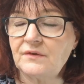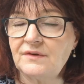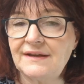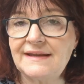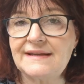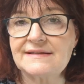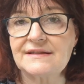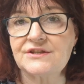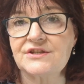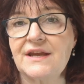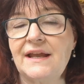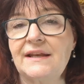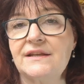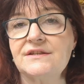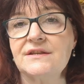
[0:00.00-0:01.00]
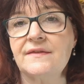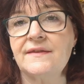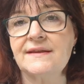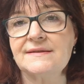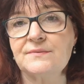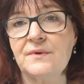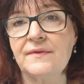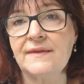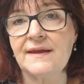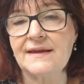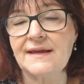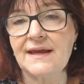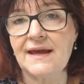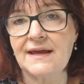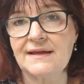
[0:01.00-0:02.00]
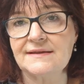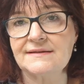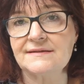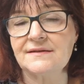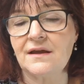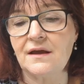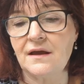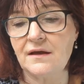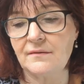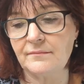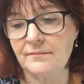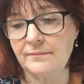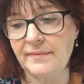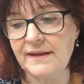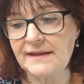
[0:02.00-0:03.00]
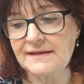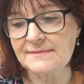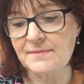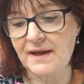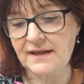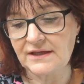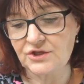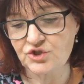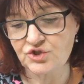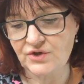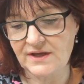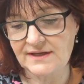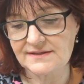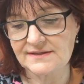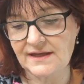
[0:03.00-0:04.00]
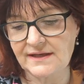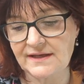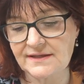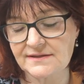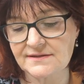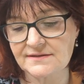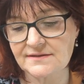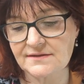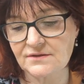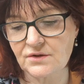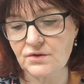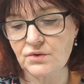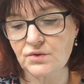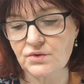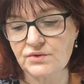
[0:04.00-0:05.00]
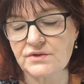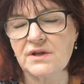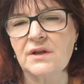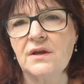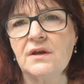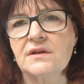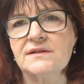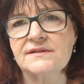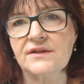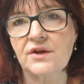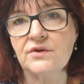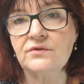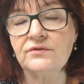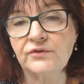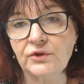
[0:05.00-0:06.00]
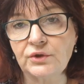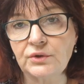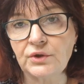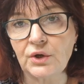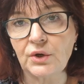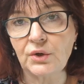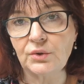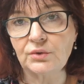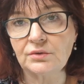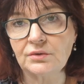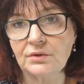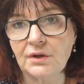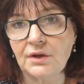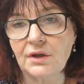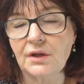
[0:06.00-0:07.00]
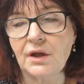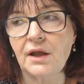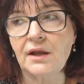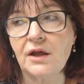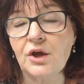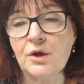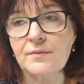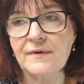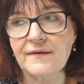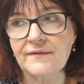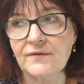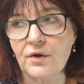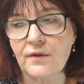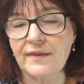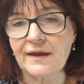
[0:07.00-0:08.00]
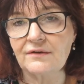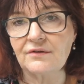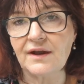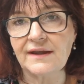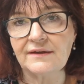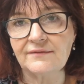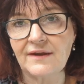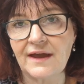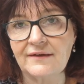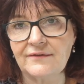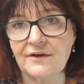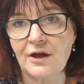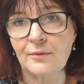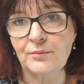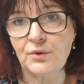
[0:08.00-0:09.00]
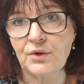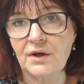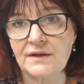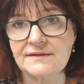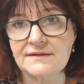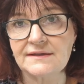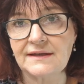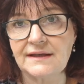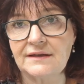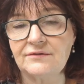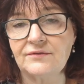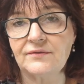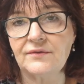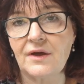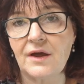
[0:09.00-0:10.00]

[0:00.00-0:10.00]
release a challenge, and there's one that has piqued my interest, and it's called Sew Frugal. And I hope I've got that right. If I haven't, I'll put underneath